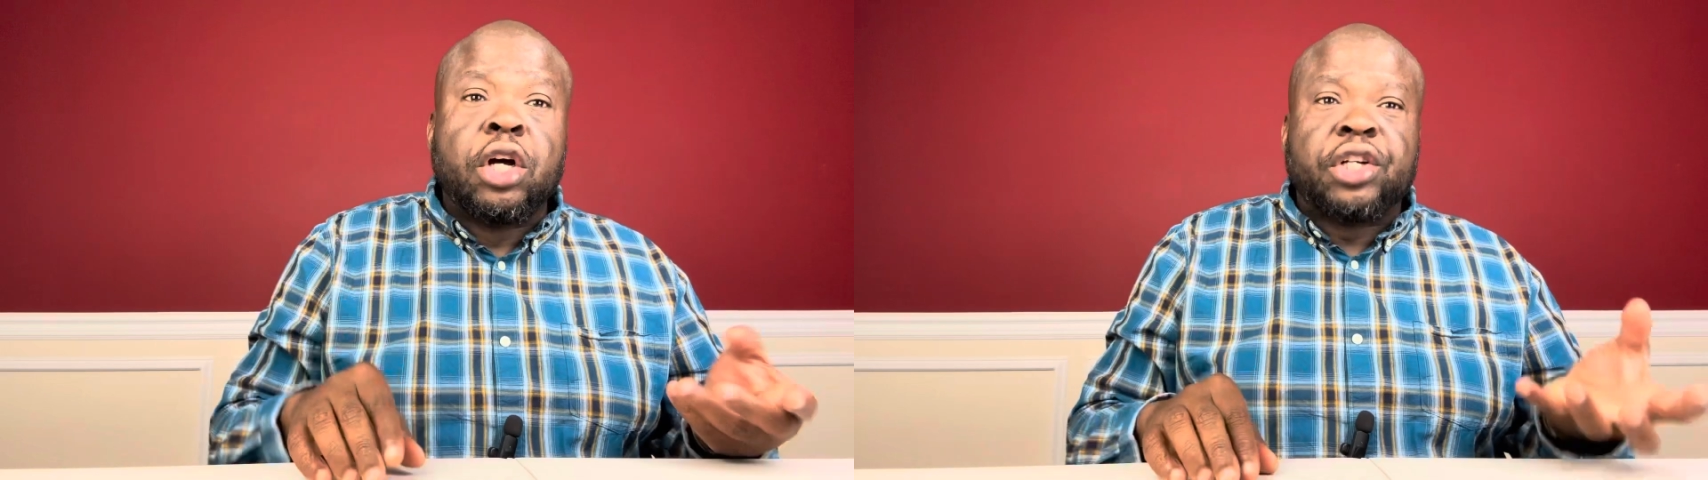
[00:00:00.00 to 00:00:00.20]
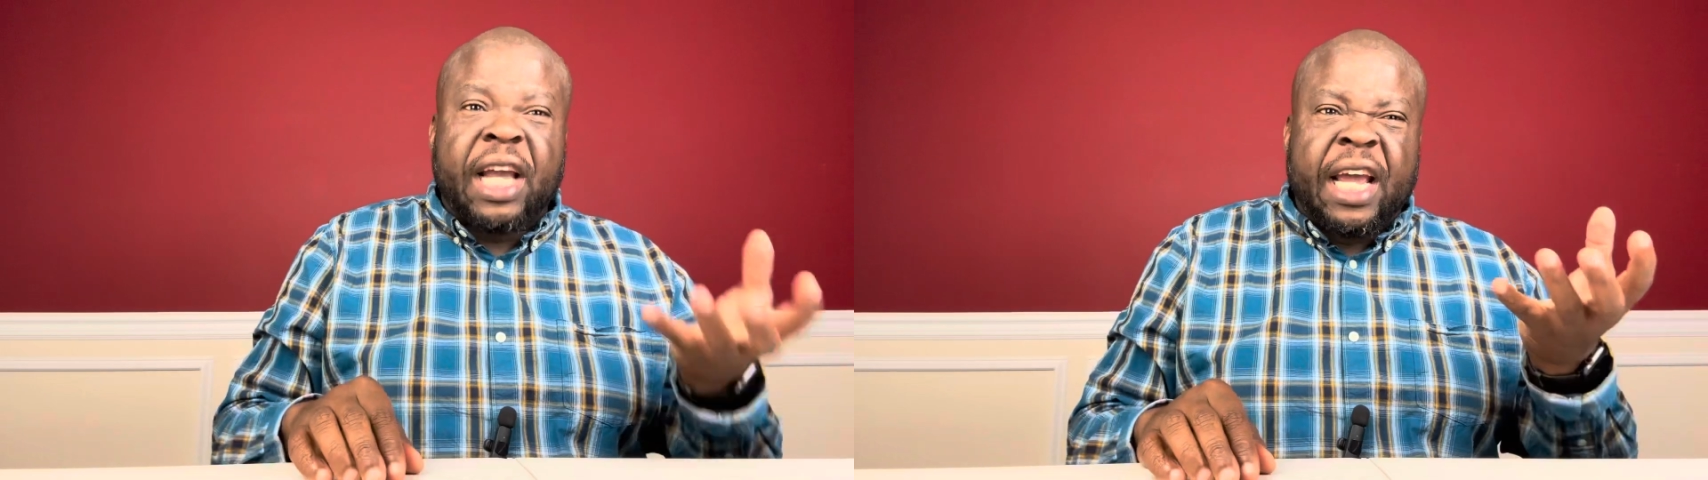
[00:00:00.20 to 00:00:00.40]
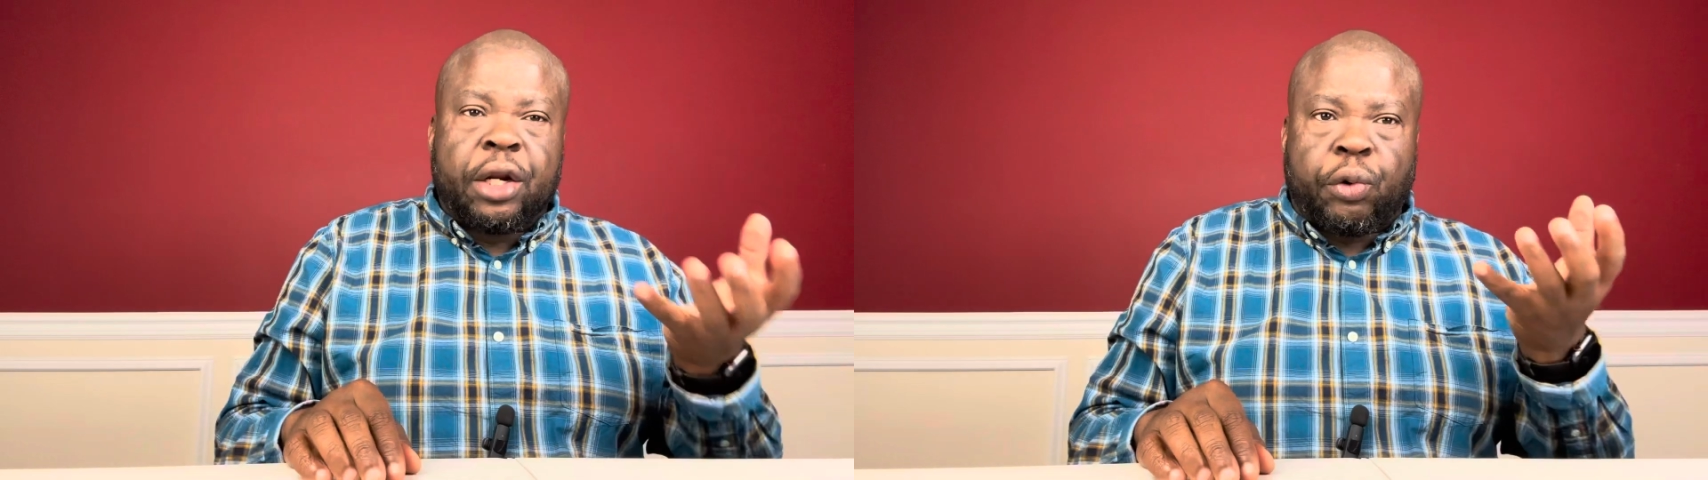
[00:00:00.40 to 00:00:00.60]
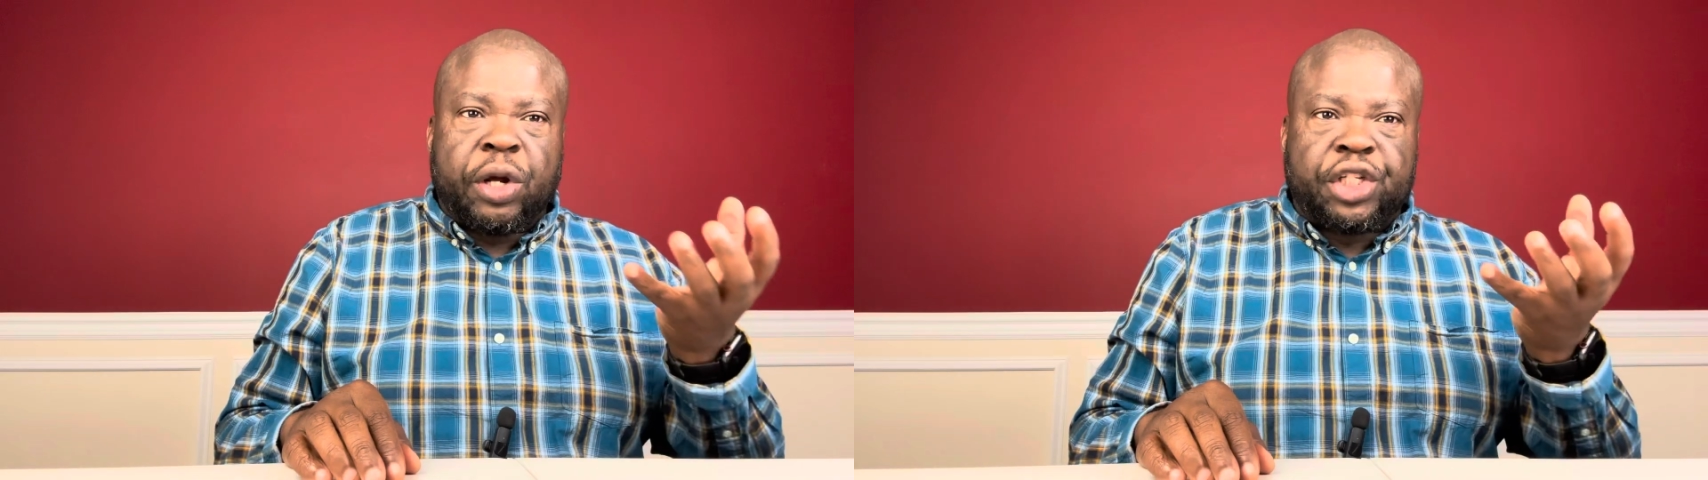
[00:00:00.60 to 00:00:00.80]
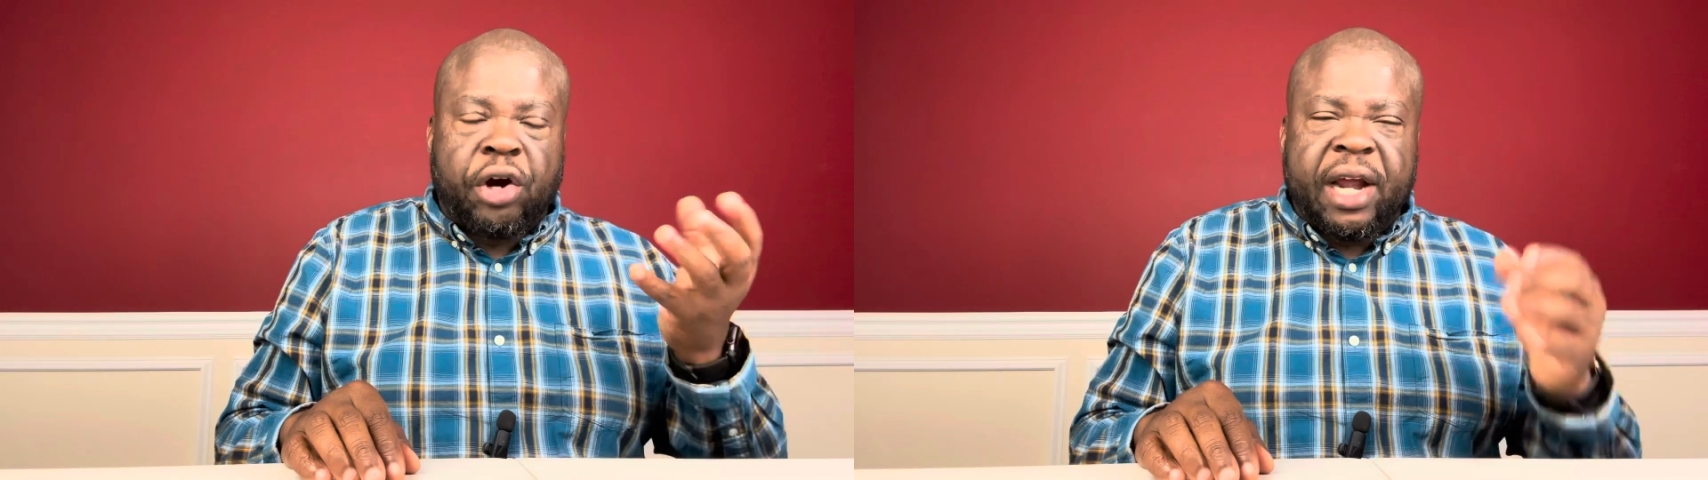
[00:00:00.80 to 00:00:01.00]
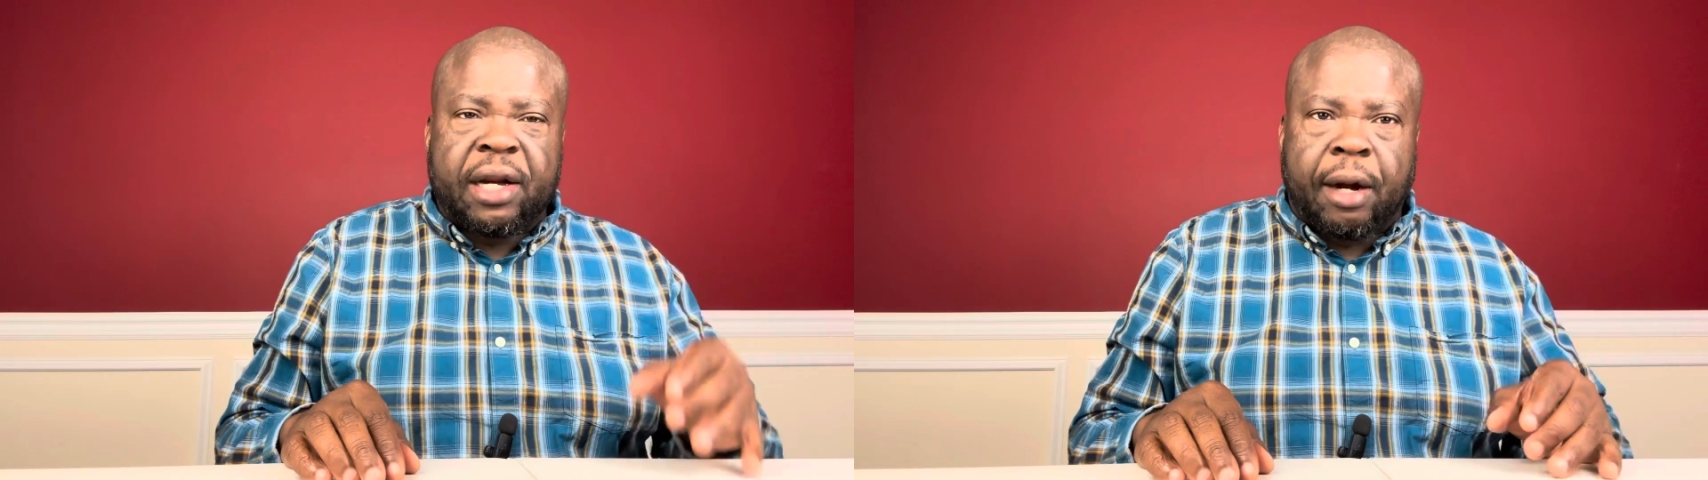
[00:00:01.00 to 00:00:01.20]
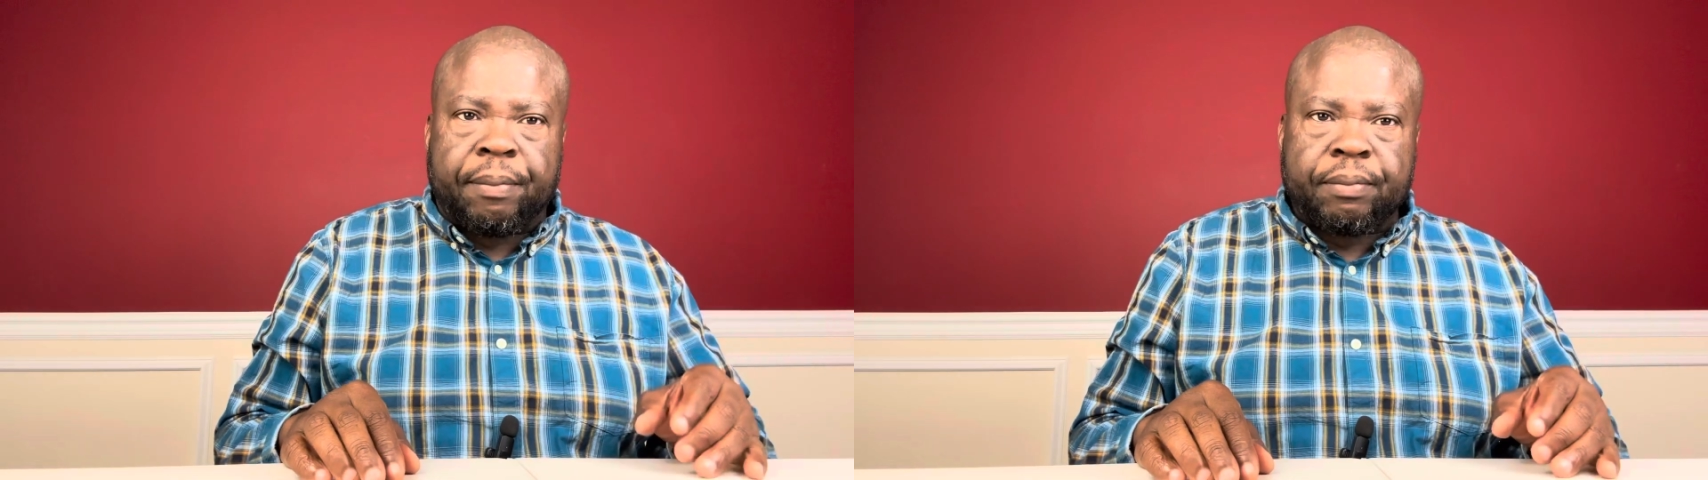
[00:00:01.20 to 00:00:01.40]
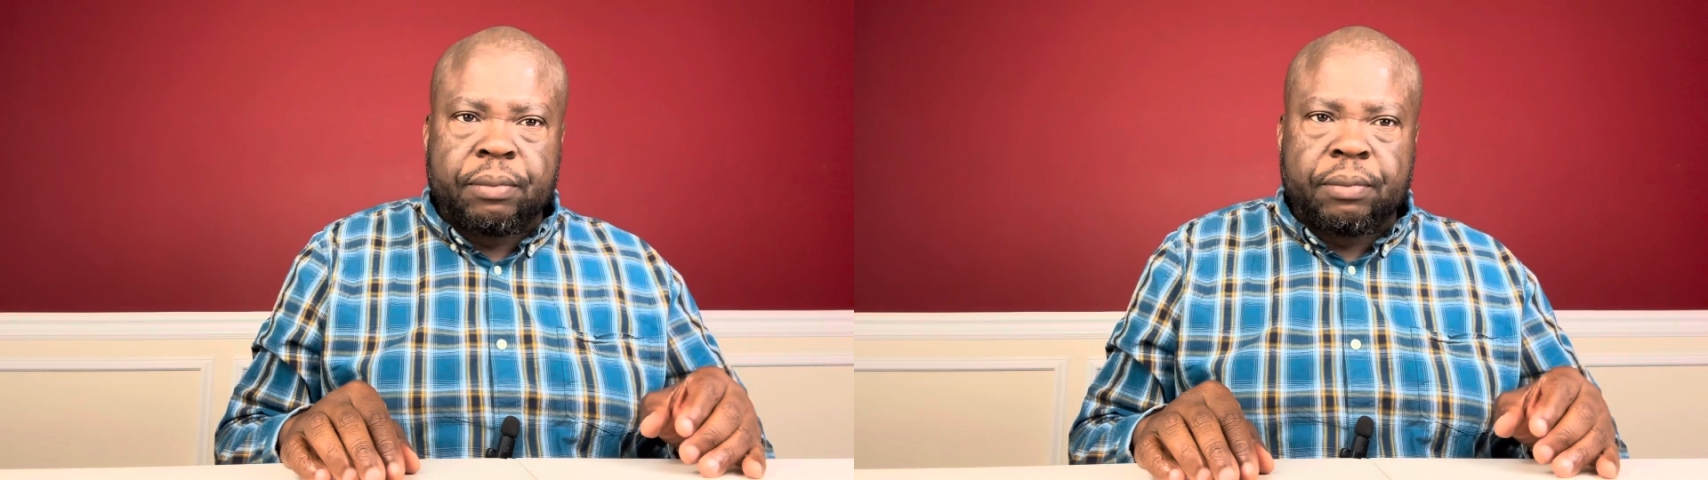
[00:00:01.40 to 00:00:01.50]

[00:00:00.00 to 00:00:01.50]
to increase your income.